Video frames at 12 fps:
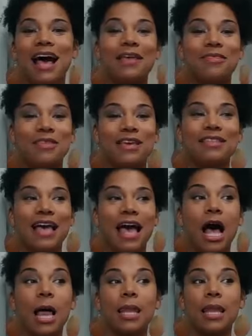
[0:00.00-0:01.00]
I think that
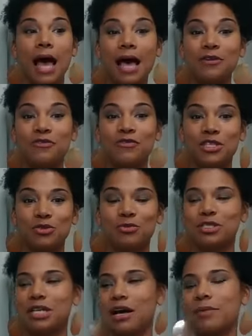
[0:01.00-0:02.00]
a lot of this, when
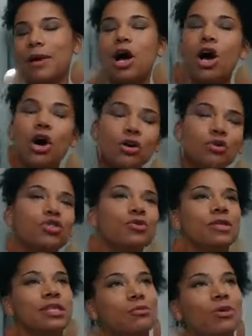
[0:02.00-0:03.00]
we're talking about, you do
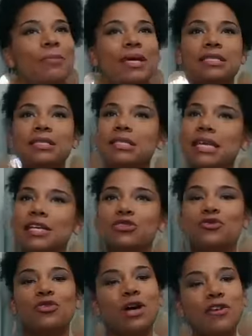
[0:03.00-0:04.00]
what makes the dancer
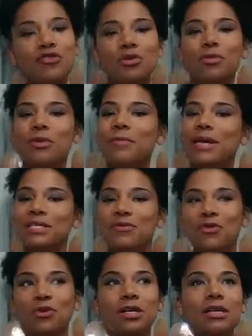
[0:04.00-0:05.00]
feel comfortable and what makes them
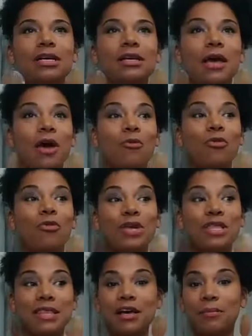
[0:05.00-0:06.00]
feel good, when we
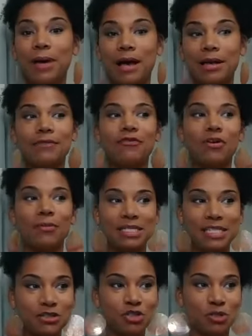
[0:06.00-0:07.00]
think about it from a
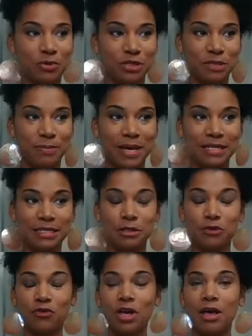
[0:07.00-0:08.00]
teacher's
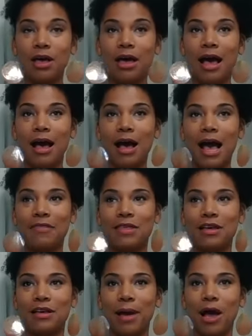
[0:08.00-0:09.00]
perspective, I
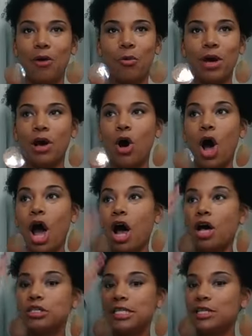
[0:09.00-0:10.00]
think about,
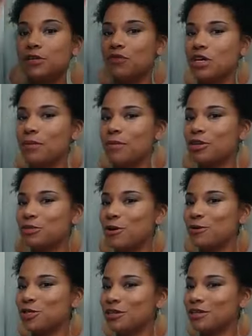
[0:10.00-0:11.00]
all 10 of them are
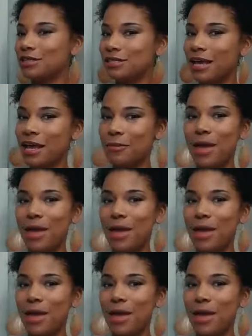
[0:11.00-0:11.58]
supposed to look the same.